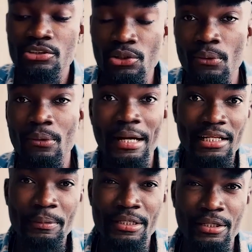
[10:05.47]
So
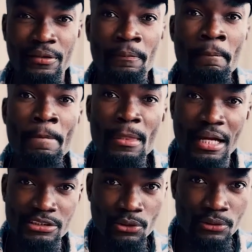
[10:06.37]
at the beginning,
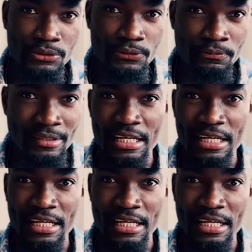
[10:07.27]
I told you